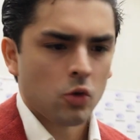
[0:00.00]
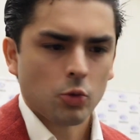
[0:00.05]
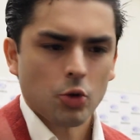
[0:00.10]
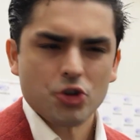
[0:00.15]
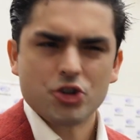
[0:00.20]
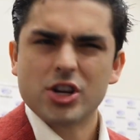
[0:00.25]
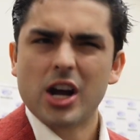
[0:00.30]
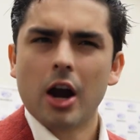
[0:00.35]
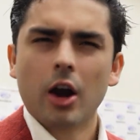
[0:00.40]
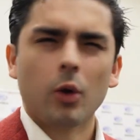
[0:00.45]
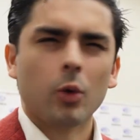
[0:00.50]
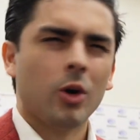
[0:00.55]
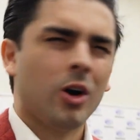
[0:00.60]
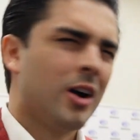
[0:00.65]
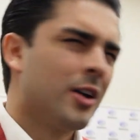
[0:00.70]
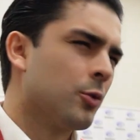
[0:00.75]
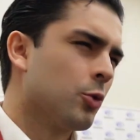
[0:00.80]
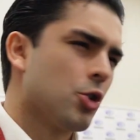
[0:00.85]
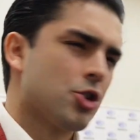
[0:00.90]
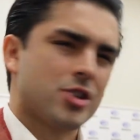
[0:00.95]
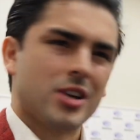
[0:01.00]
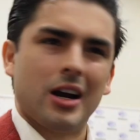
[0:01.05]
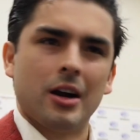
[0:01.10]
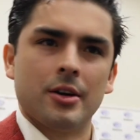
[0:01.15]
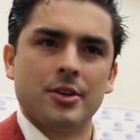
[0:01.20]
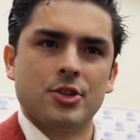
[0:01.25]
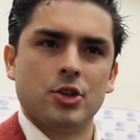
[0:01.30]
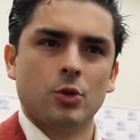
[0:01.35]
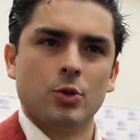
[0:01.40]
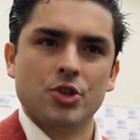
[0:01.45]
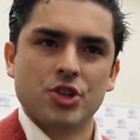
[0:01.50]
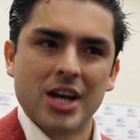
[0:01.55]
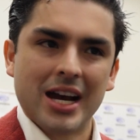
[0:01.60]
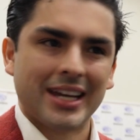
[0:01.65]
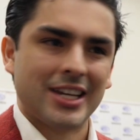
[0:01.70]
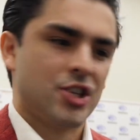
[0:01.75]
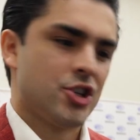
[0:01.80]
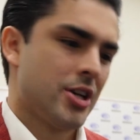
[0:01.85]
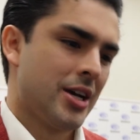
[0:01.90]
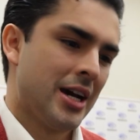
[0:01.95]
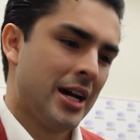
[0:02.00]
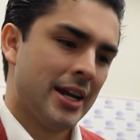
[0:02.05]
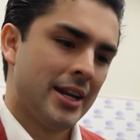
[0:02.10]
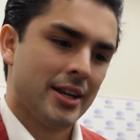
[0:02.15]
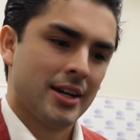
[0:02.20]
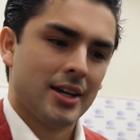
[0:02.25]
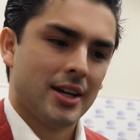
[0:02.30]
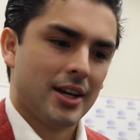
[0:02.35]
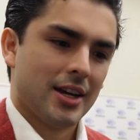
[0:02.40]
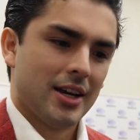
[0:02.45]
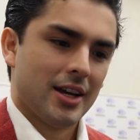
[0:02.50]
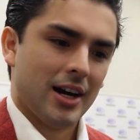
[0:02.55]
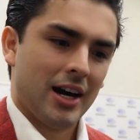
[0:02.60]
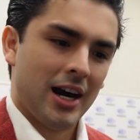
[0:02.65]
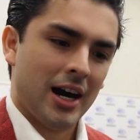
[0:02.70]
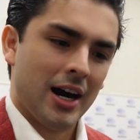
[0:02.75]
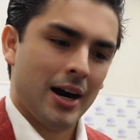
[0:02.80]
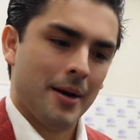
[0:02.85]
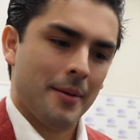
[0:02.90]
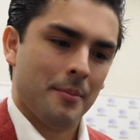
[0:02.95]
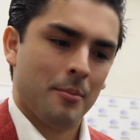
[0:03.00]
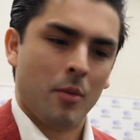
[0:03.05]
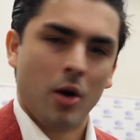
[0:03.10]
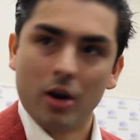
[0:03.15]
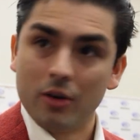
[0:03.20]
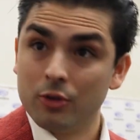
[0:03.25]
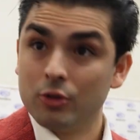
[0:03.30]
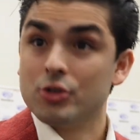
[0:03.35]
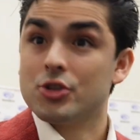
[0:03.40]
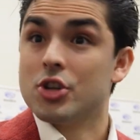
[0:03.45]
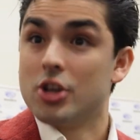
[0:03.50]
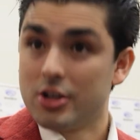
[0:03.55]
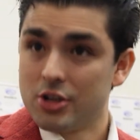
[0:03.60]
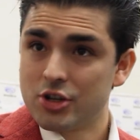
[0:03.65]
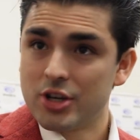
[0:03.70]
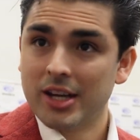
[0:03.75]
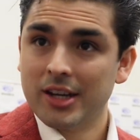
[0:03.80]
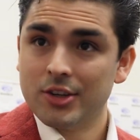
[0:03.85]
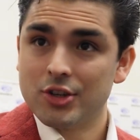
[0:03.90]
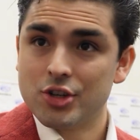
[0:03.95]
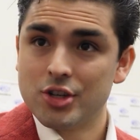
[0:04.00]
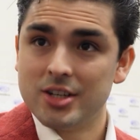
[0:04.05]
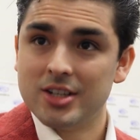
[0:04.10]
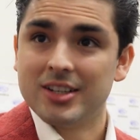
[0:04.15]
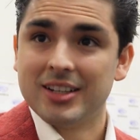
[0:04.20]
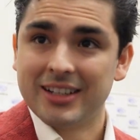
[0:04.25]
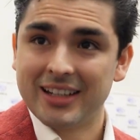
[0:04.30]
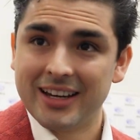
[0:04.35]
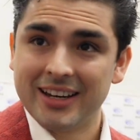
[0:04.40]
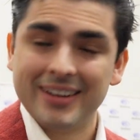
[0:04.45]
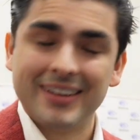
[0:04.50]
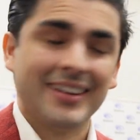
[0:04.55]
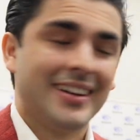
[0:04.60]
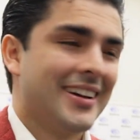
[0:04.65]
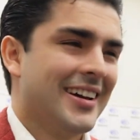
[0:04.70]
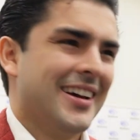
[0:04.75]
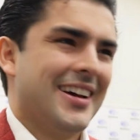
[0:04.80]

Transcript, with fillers: Rush Hour 1, Rush Hour 2 with Jackie Chan, uh, Marvel Shang-Chi again.